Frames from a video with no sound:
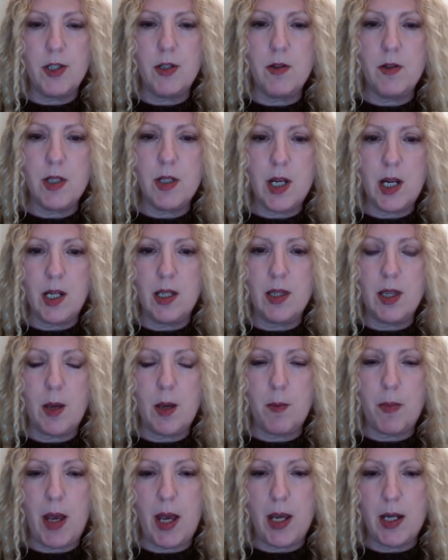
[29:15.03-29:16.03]
Do you take
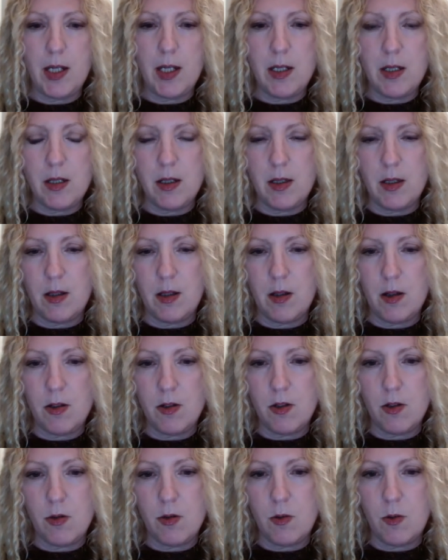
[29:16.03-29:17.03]
that back into the
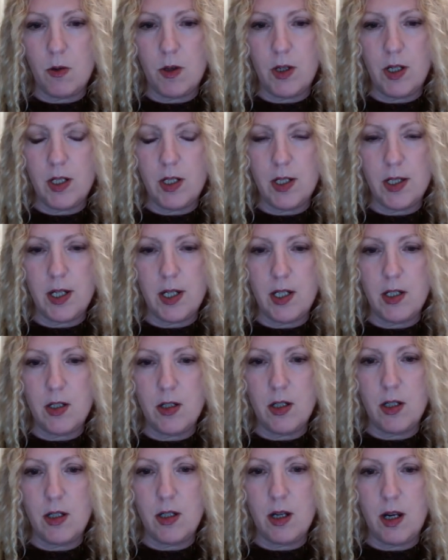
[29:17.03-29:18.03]
larger
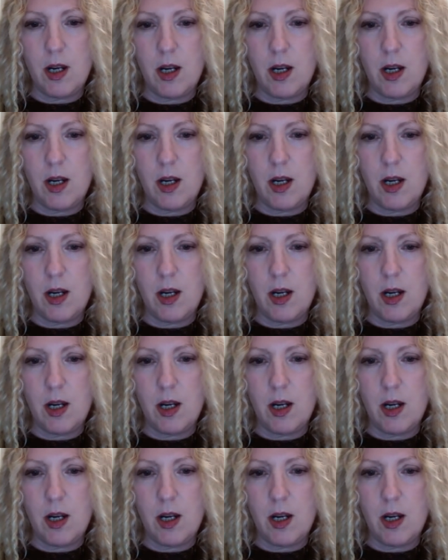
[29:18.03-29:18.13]
organization?